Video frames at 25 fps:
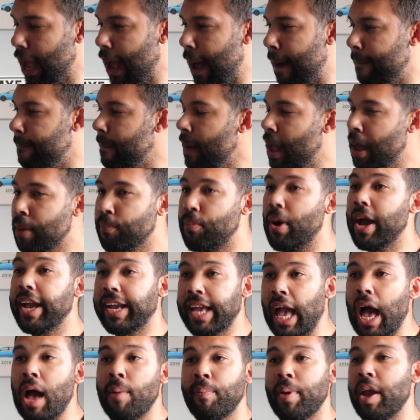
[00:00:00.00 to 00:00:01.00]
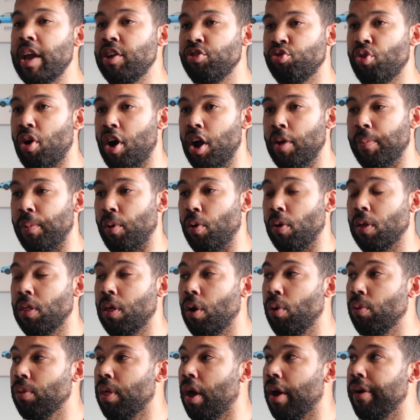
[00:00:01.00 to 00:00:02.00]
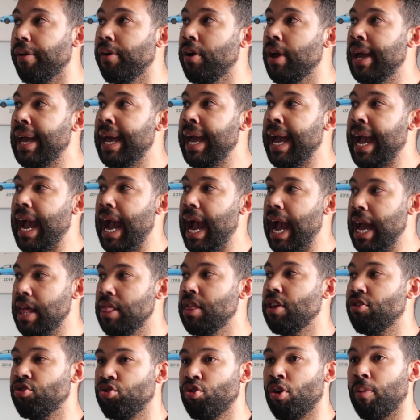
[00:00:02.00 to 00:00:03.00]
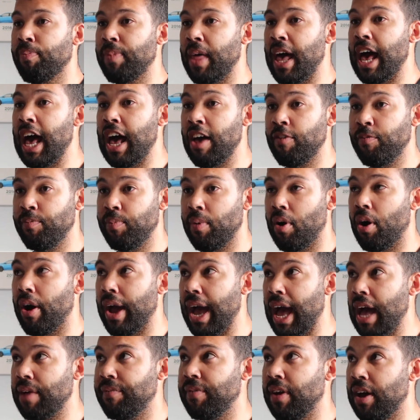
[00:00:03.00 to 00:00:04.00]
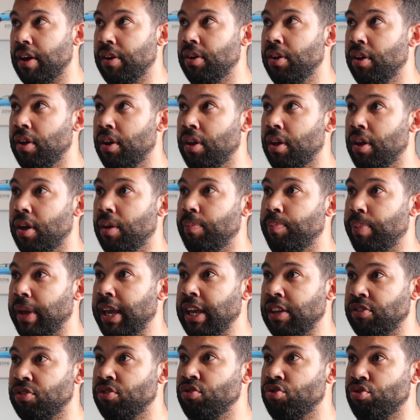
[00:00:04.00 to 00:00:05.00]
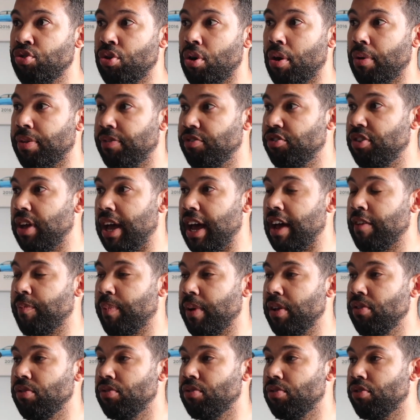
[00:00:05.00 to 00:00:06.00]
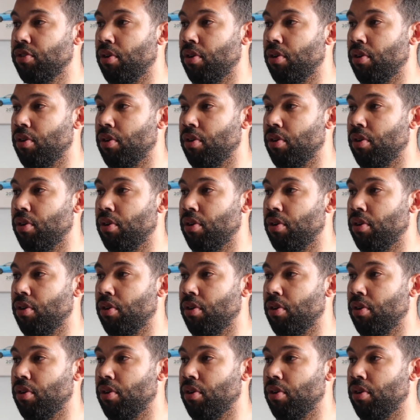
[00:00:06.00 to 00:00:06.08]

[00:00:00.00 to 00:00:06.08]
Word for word: Um, but it can be enjoyable. Although in this job, there have I have had peaks and troughs. There have been